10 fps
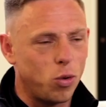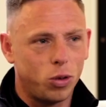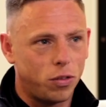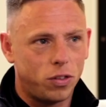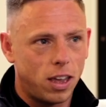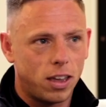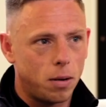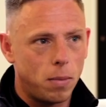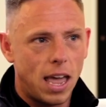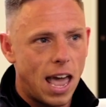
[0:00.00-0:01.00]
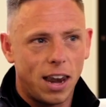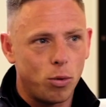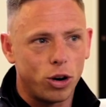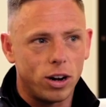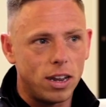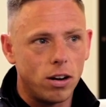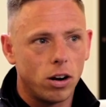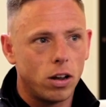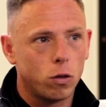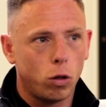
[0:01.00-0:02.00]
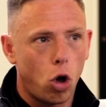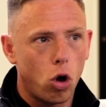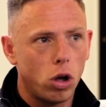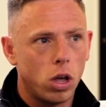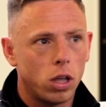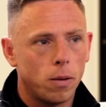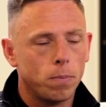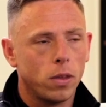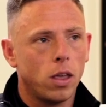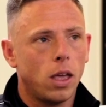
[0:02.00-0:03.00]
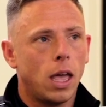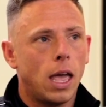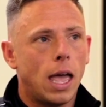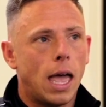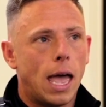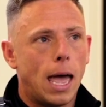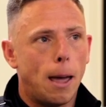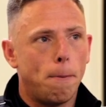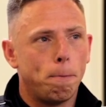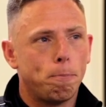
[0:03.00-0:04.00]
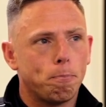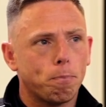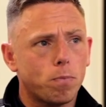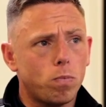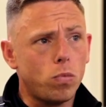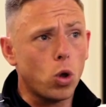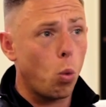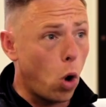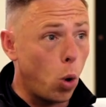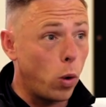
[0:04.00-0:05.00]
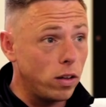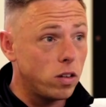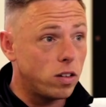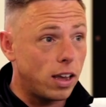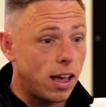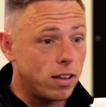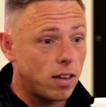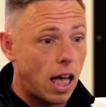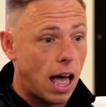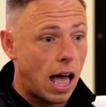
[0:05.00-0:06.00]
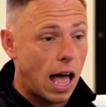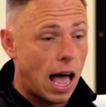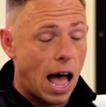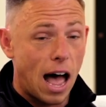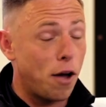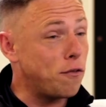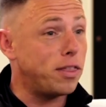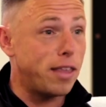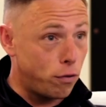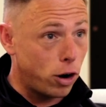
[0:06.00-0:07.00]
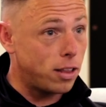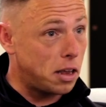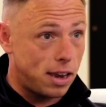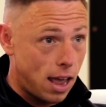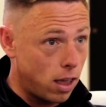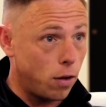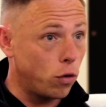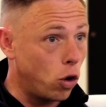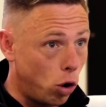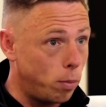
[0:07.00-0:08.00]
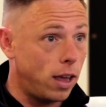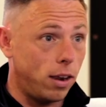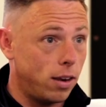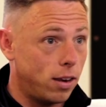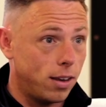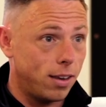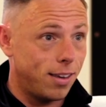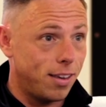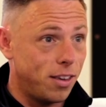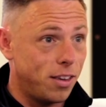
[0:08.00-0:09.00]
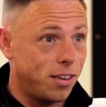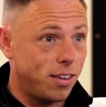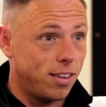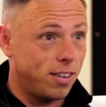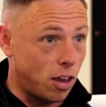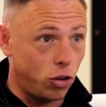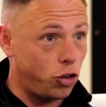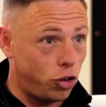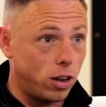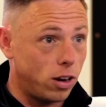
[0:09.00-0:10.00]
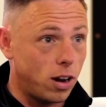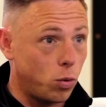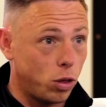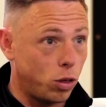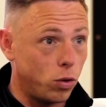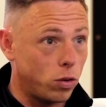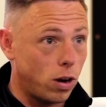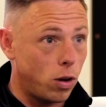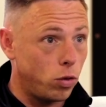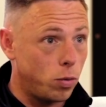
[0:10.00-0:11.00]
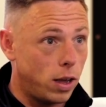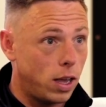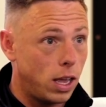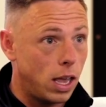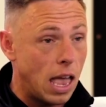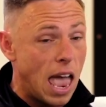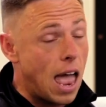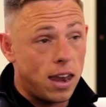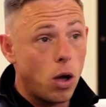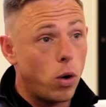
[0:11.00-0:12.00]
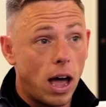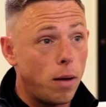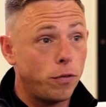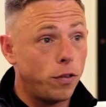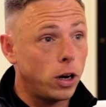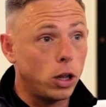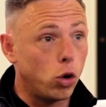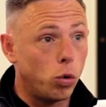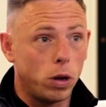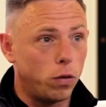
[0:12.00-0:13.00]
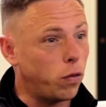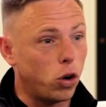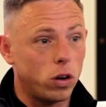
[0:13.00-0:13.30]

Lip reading: it would have taken me anywhere near as long. What I will say is, I have never had a negative comment since sharing it with those around me. And now I am fairly open. For